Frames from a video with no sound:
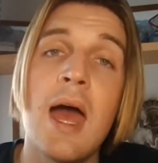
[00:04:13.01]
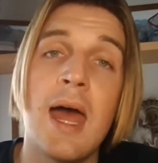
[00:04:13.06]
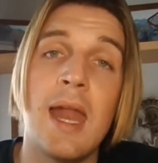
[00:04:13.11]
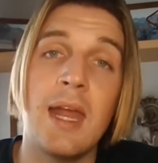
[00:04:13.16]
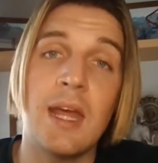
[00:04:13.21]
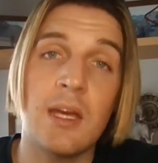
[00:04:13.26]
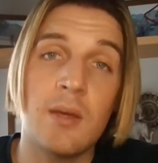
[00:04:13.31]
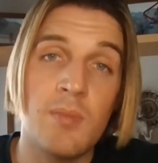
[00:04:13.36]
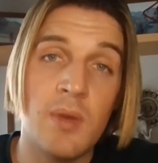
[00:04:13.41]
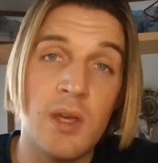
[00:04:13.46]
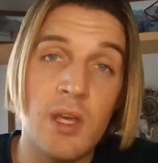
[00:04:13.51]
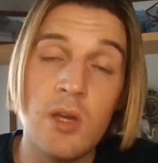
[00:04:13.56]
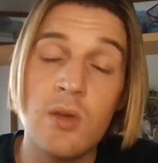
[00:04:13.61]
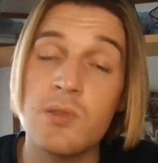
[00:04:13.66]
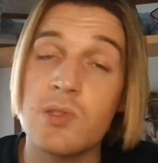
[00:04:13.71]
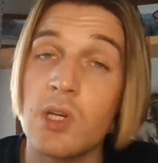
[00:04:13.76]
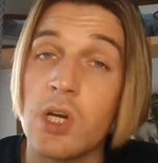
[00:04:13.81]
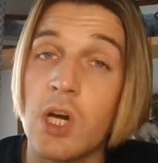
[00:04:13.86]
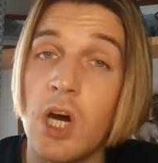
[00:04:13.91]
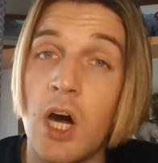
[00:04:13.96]
And it can be
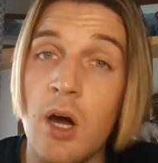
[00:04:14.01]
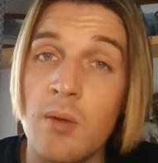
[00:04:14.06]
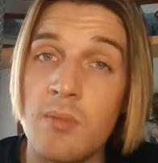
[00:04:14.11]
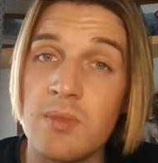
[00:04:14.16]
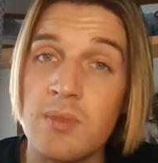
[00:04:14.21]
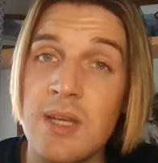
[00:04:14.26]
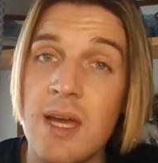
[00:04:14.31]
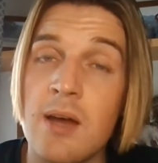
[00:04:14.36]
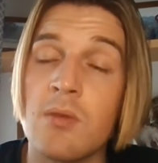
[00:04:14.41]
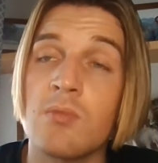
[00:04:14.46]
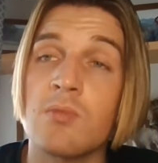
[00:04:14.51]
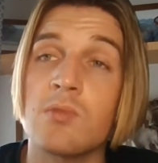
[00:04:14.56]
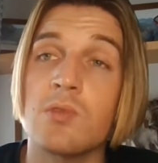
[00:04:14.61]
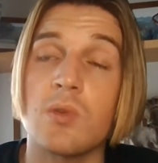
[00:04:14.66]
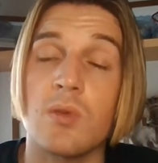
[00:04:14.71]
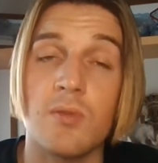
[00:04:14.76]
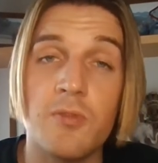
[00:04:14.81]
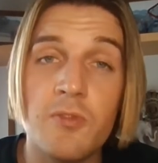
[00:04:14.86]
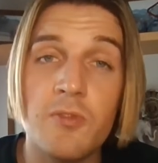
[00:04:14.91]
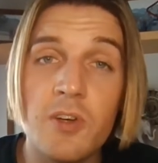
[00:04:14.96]
used to calm down
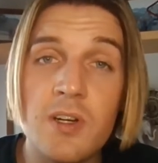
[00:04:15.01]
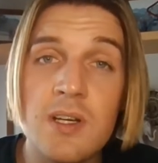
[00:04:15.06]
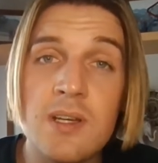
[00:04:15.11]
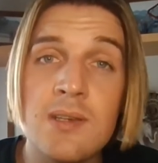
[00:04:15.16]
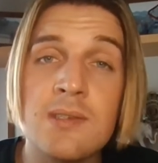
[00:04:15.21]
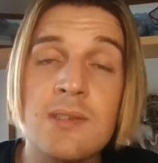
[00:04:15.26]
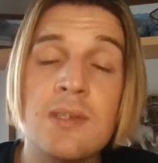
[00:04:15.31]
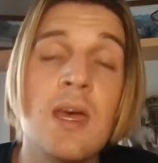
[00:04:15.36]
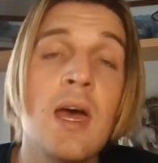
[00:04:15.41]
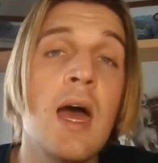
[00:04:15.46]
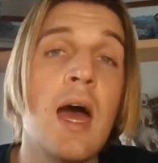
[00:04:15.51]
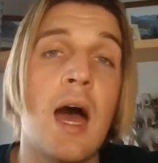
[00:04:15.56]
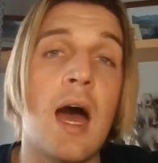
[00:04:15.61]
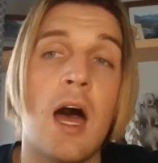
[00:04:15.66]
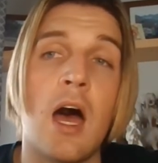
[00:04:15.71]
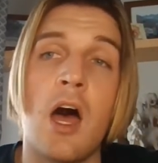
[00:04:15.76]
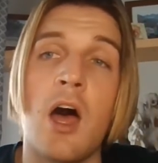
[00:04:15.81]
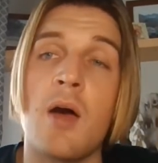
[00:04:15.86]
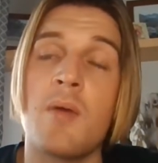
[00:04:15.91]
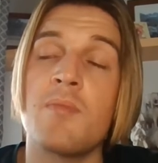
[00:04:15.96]
sort of frizz.
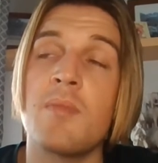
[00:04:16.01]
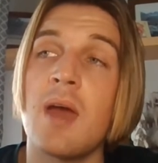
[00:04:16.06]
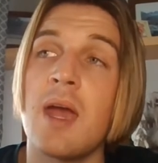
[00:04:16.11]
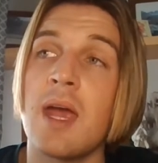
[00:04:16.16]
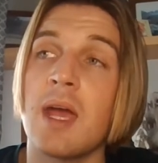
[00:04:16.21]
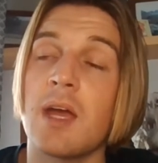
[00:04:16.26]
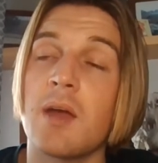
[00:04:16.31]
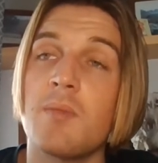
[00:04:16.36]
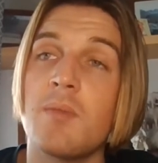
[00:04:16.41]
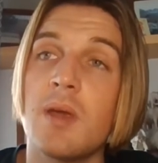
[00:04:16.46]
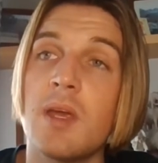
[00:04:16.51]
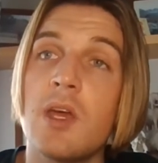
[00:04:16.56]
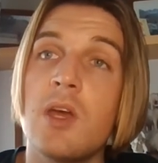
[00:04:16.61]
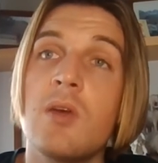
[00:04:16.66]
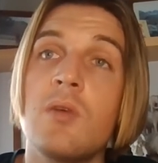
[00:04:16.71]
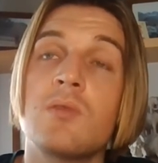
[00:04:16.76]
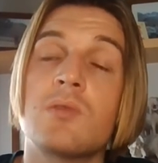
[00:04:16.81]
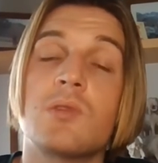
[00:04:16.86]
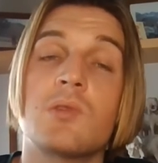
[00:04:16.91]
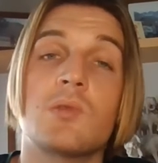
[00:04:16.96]
Um, it can be
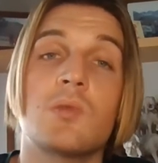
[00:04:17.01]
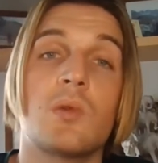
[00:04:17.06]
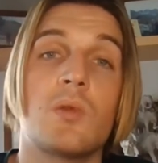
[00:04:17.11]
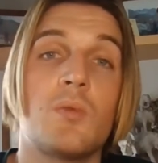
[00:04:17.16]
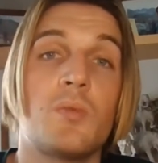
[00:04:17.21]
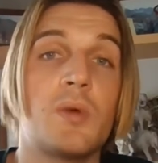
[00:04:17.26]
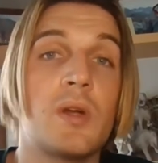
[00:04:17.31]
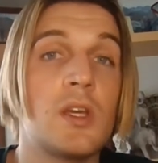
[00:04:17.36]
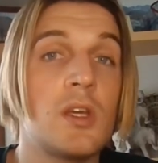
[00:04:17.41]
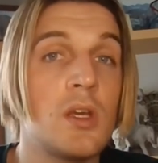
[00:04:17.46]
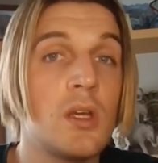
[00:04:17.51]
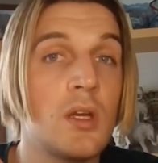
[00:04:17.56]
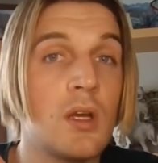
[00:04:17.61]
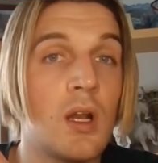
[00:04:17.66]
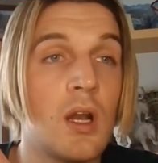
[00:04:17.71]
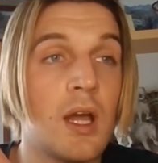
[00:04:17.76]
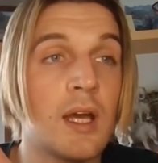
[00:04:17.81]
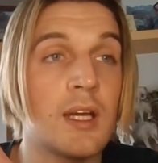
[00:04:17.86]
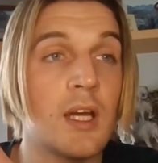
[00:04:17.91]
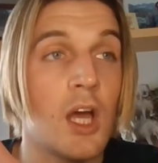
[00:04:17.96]
used to sort of bring
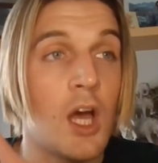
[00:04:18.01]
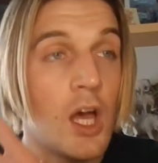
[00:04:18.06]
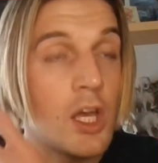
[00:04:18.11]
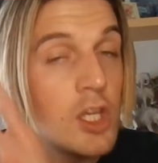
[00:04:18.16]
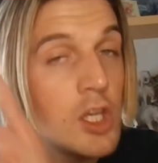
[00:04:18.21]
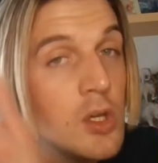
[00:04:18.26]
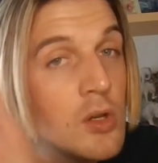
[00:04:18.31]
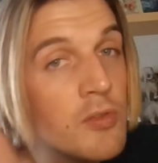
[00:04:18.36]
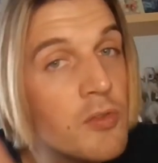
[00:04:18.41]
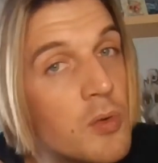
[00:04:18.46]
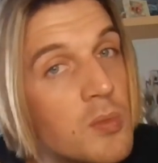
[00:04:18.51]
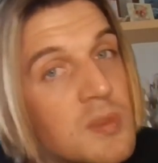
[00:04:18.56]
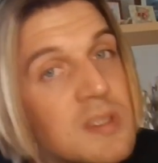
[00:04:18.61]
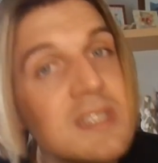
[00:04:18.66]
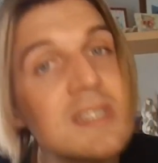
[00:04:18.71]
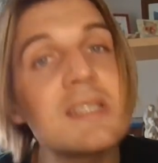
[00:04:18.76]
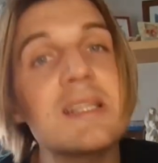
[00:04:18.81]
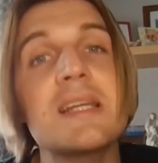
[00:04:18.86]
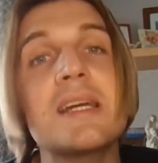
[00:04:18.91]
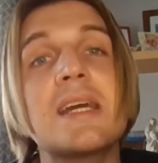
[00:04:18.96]
like a, a uniform
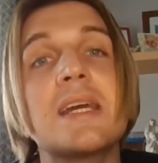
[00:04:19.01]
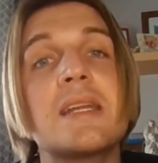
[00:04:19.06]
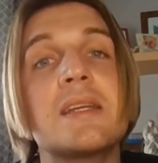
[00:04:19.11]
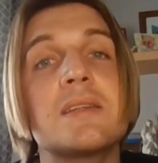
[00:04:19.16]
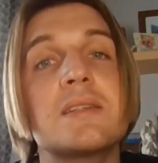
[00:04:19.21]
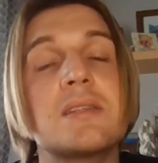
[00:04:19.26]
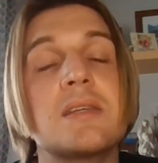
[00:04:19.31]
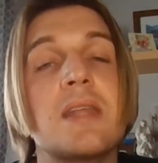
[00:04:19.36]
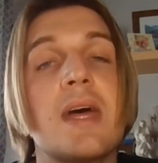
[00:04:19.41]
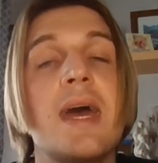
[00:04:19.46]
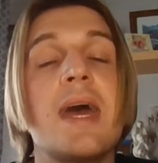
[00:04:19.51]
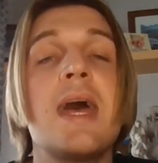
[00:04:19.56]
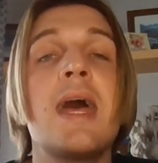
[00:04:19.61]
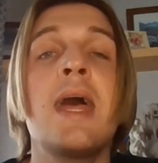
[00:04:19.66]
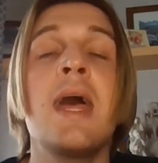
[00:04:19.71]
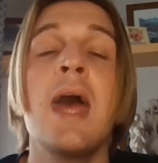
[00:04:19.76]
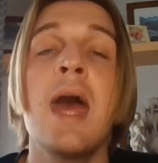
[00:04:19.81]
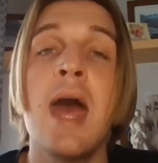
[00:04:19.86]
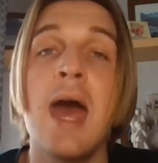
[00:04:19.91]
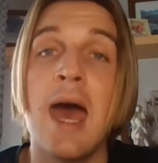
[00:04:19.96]
sleekness to the
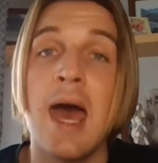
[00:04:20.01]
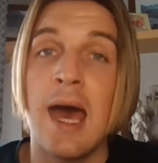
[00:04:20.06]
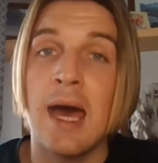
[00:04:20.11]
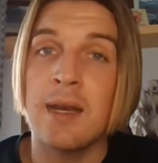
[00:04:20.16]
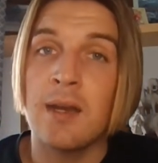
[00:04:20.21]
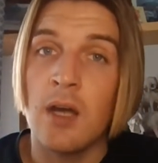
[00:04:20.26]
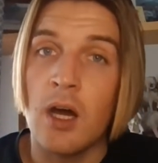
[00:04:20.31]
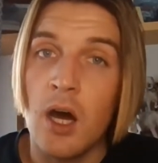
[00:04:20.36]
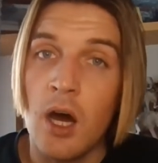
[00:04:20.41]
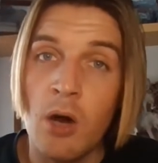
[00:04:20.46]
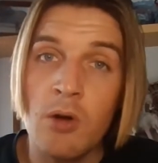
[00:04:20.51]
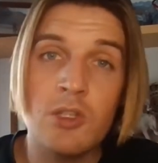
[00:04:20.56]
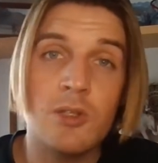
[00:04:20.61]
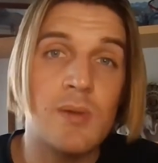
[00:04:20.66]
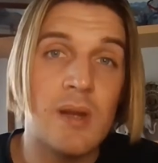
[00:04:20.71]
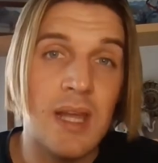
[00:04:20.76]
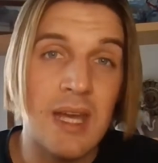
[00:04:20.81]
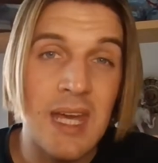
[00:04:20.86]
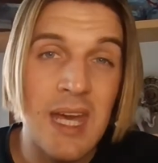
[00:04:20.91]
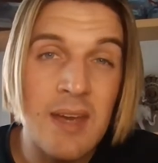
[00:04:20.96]
hair and
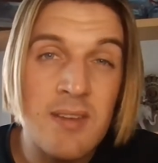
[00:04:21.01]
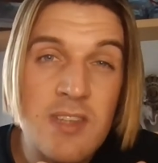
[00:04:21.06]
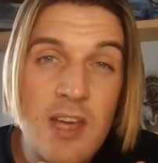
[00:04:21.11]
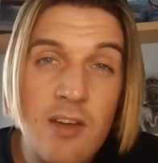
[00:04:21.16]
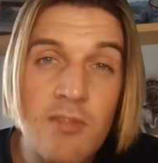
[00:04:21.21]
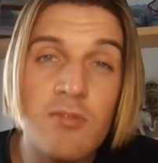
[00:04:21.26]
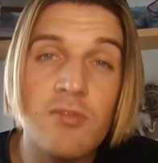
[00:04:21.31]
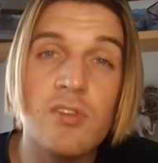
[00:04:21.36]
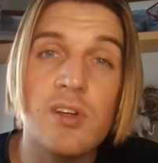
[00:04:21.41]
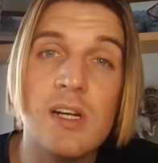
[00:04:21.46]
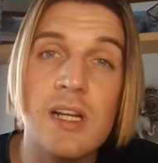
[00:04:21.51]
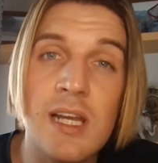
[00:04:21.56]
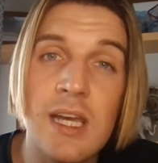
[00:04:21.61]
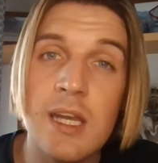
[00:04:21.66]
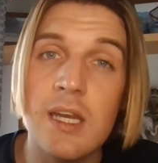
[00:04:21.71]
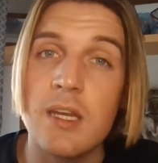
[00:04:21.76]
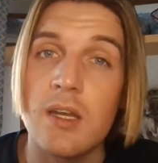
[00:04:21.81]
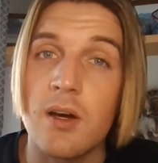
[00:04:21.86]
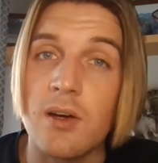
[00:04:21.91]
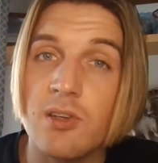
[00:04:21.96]
ultimately gives a
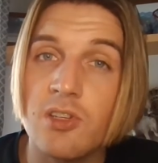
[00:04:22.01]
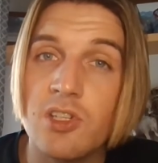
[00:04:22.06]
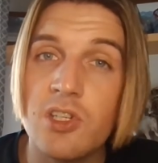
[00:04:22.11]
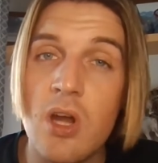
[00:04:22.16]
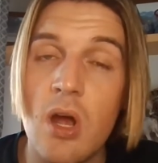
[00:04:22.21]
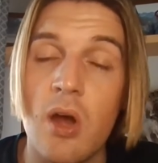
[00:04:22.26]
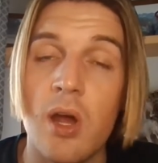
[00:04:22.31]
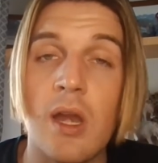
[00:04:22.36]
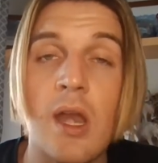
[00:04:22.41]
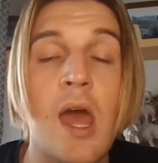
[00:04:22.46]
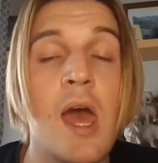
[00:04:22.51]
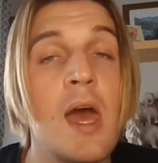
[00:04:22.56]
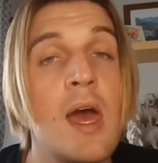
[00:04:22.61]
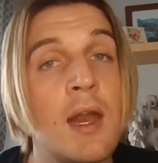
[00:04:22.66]
really nice shine.